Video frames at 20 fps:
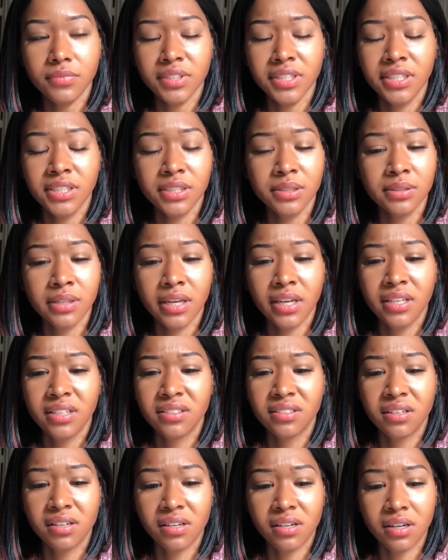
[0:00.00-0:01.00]
And she's like,
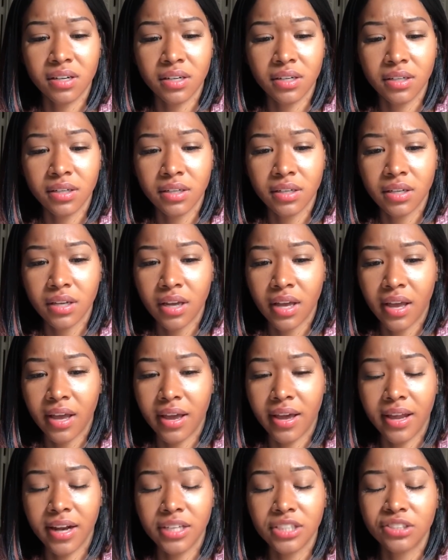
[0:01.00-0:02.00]
he's gone.
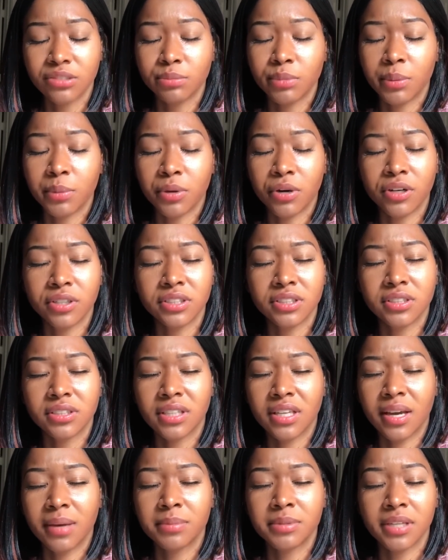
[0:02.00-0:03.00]
And I just remember her, she
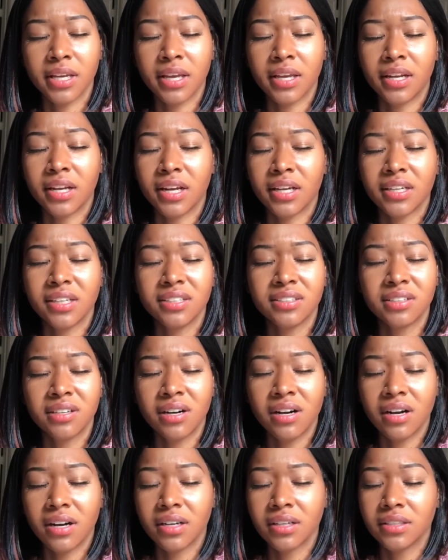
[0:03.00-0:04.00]
just kept saying, like, he's
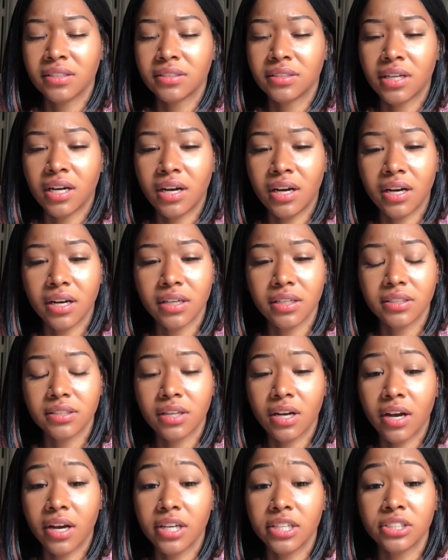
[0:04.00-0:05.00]
gone, he's gone, he's
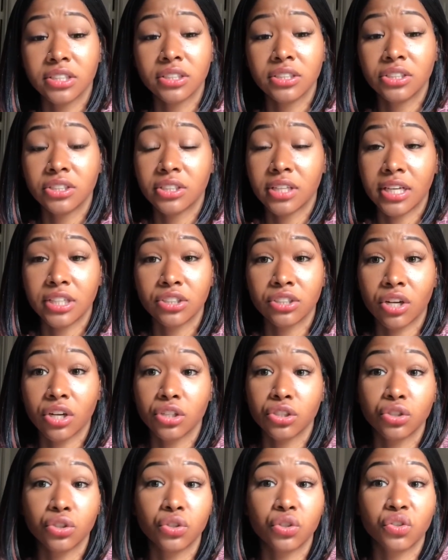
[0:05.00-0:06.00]
gone. And she just, like,
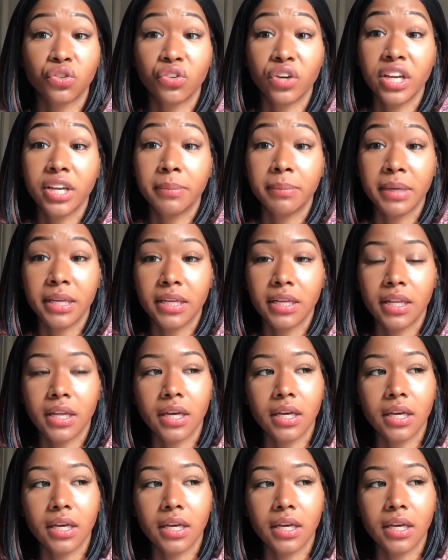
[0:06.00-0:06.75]
started screaming